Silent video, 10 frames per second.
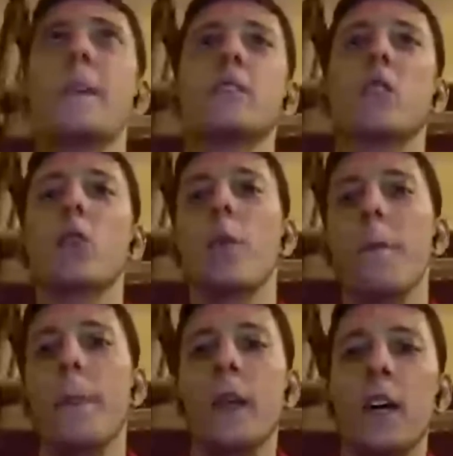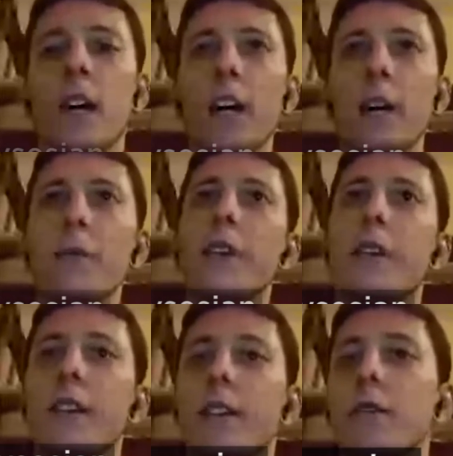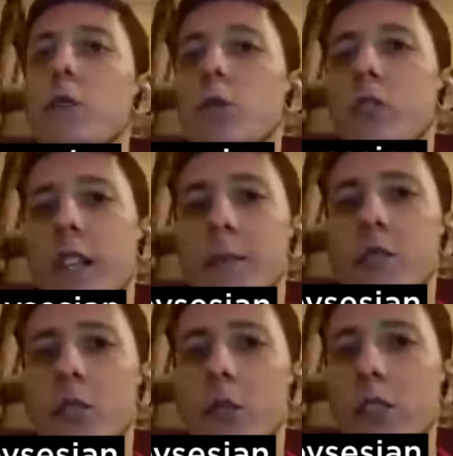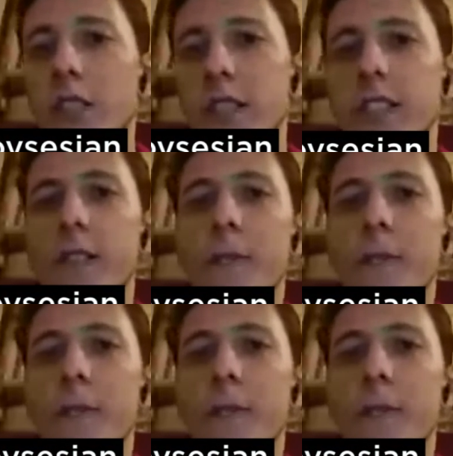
so I am a full-time student